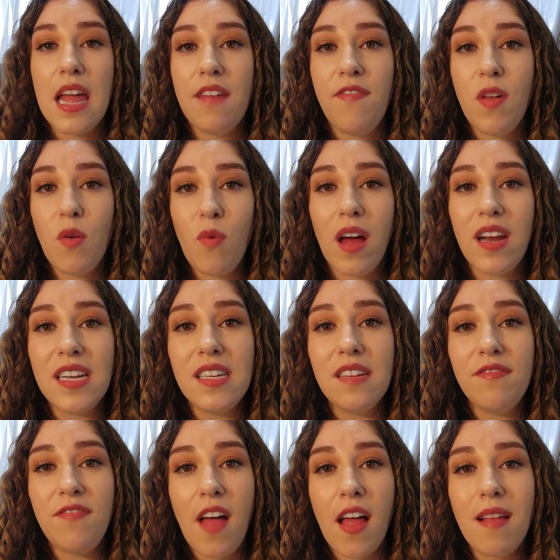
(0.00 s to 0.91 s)
If you wanted
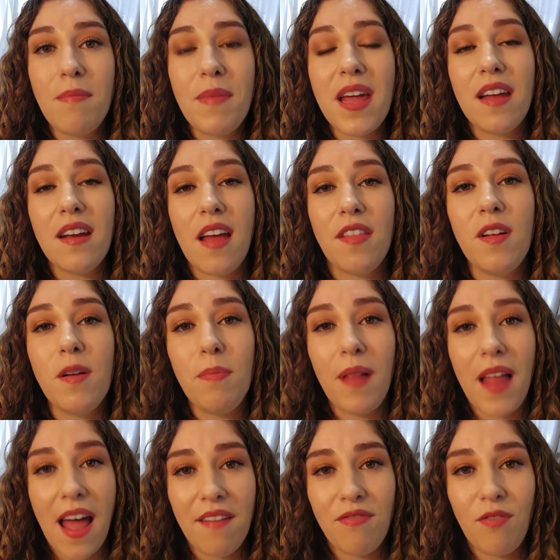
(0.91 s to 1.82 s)
to follow me on other
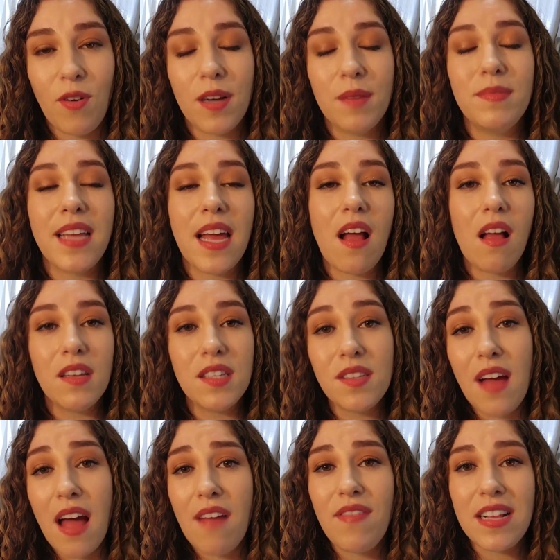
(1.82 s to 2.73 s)
platforms, I
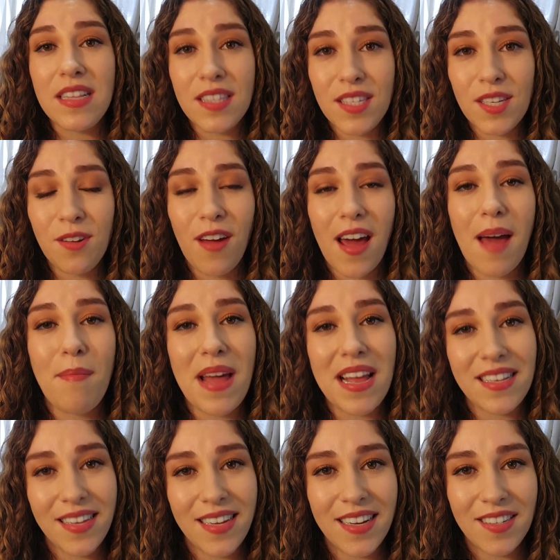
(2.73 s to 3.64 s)
also have Instagram
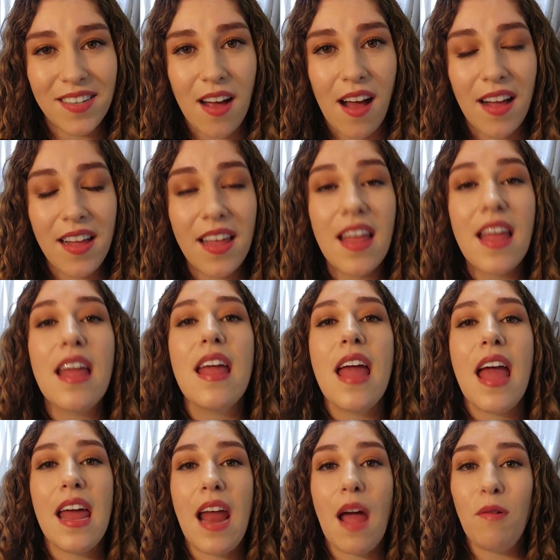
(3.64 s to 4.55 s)
and TikTok,
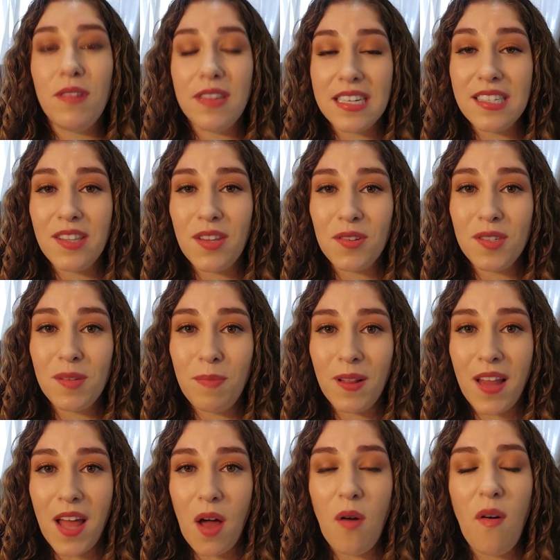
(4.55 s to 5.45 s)
and I will list those
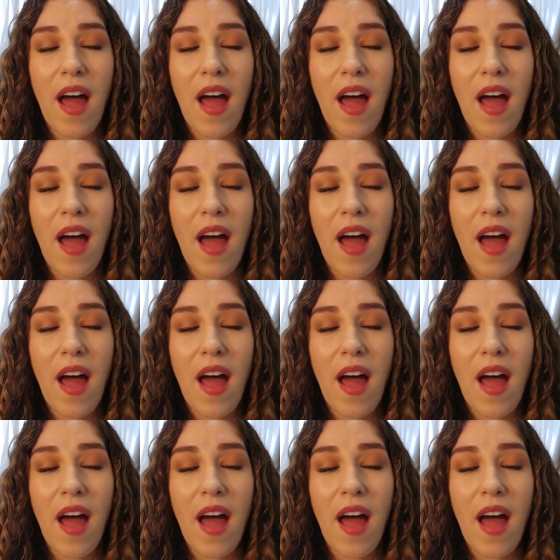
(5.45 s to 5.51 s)
below.